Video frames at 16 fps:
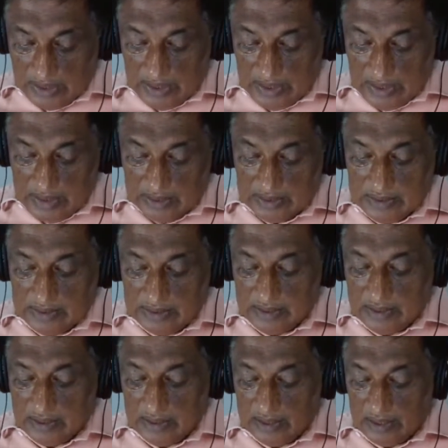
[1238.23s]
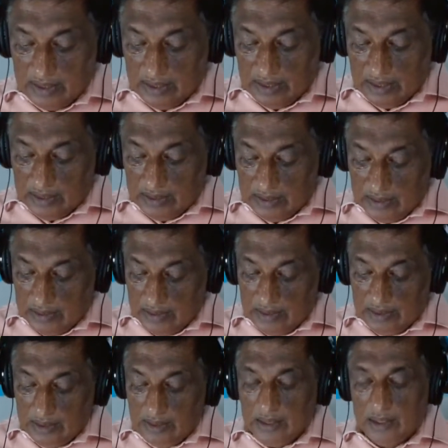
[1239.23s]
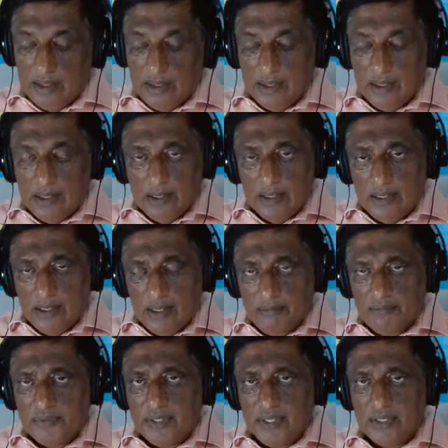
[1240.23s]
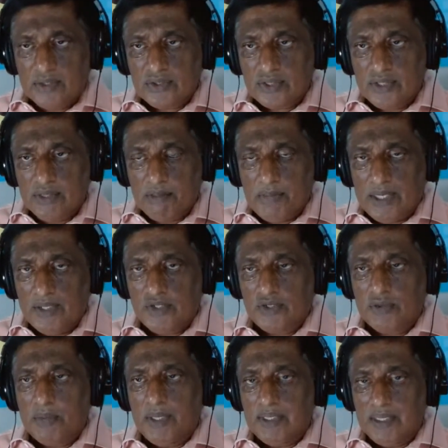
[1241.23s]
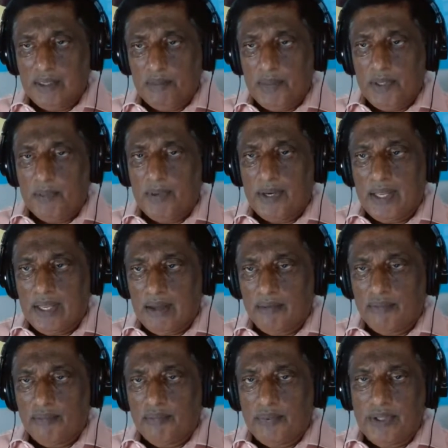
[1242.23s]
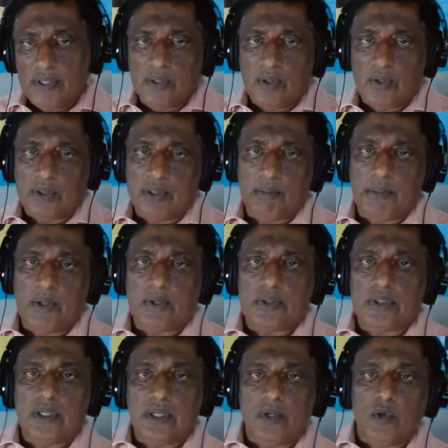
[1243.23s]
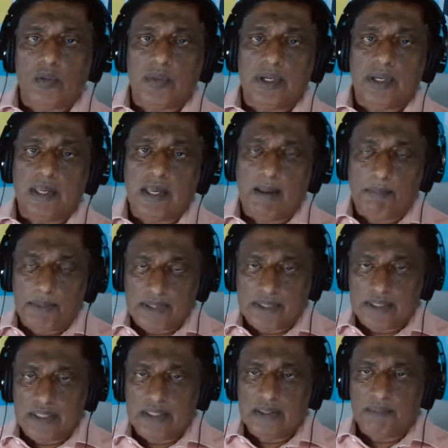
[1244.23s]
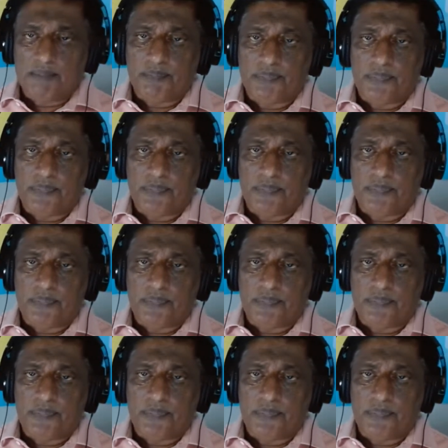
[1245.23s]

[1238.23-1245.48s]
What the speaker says: in the giftings, the management that people have. We talked about the human capital,